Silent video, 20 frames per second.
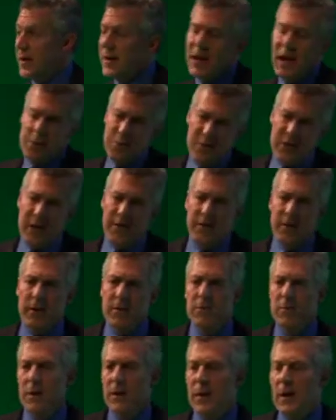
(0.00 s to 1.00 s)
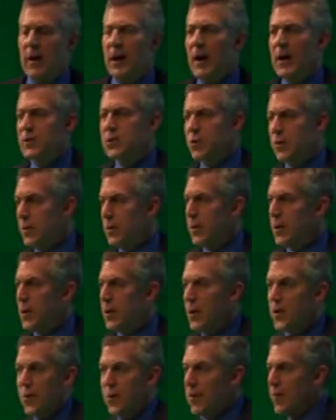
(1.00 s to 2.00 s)
And I'm saving certainly
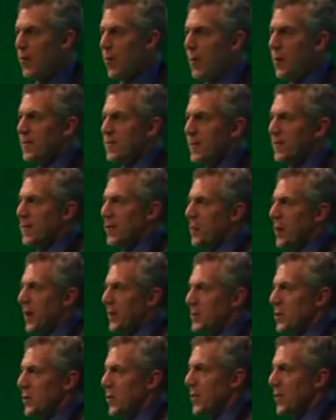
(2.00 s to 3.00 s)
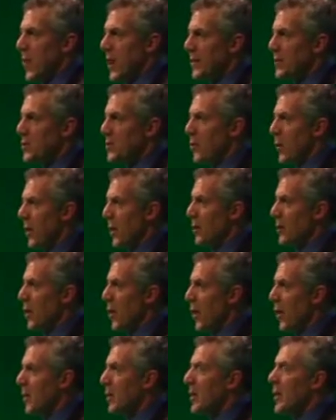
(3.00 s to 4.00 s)
the 30, 40, 50 bucks it would cost to rent a
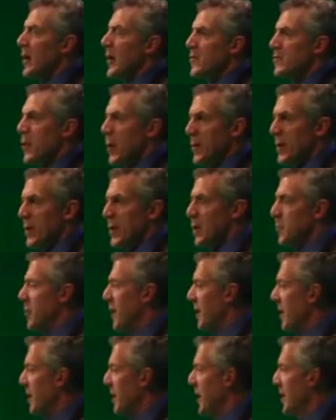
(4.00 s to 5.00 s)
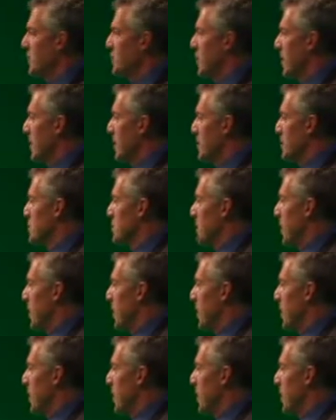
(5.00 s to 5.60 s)
car, so I'm going to keep on engaging in this